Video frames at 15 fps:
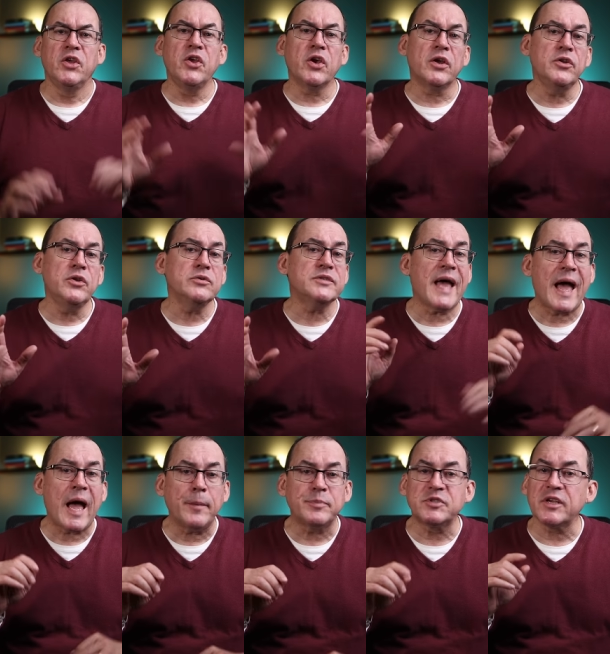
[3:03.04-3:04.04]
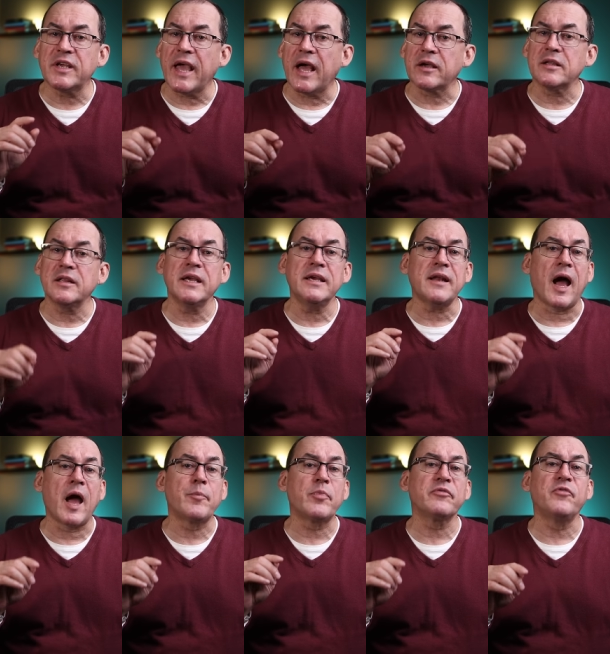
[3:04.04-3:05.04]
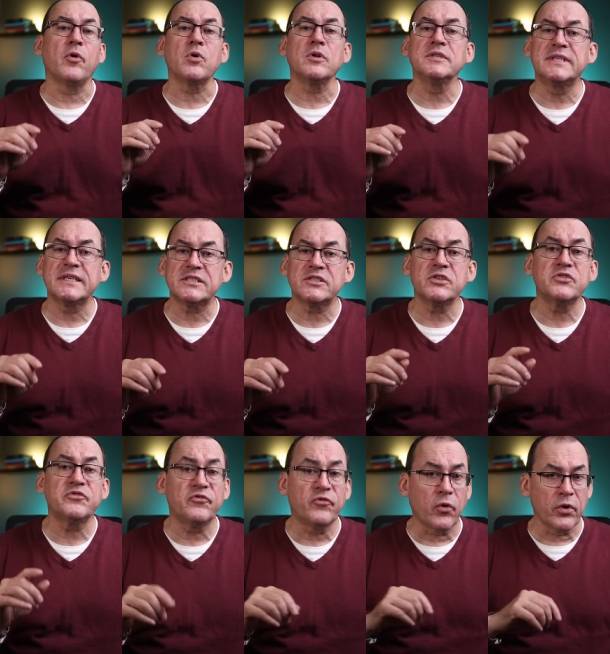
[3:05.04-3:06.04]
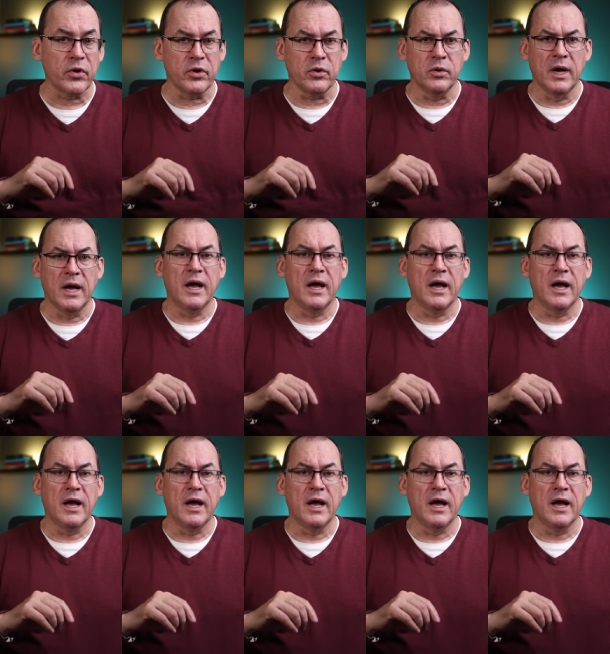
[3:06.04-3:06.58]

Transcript: You can use apps to calculate hyperfocal distance for you.